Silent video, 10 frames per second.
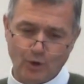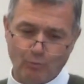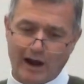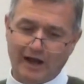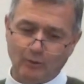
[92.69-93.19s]

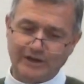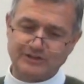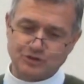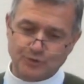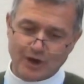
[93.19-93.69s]
While
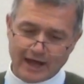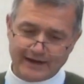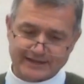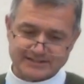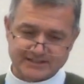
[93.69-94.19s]
we do
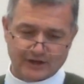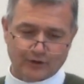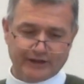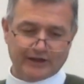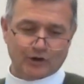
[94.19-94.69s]
not
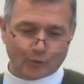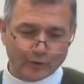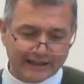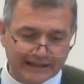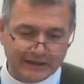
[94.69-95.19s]
necessarily
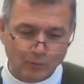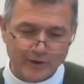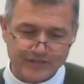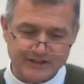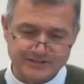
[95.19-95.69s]
agree
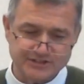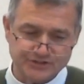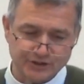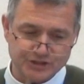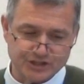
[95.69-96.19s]
with this
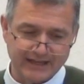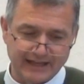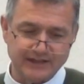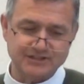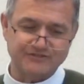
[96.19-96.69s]
assertion,
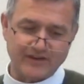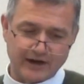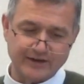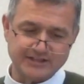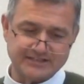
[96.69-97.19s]
it is
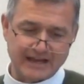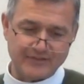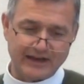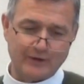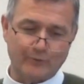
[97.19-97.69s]
fair to say
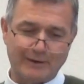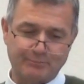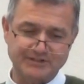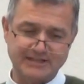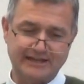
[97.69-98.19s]
that it
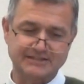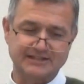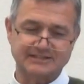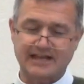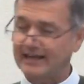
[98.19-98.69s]
represents a
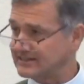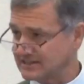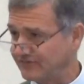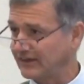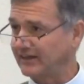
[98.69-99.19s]

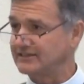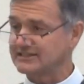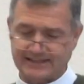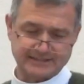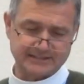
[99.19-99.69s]
scientific
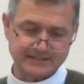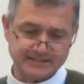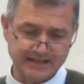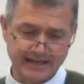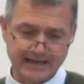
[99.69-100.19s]

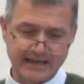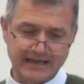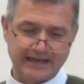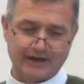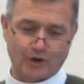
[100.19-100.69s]
consensus
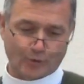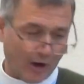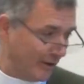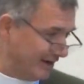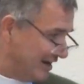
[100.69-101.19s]
in a
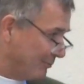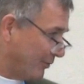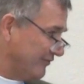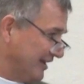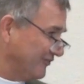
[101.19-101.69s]
growing
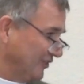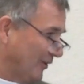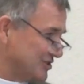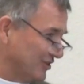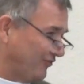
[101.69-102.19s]
number of
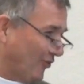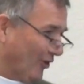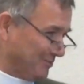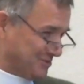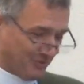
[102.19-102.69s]
influential
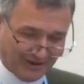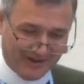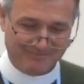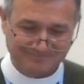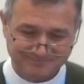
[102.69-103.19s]
forums.
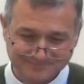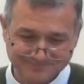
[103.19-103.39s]
Welcome.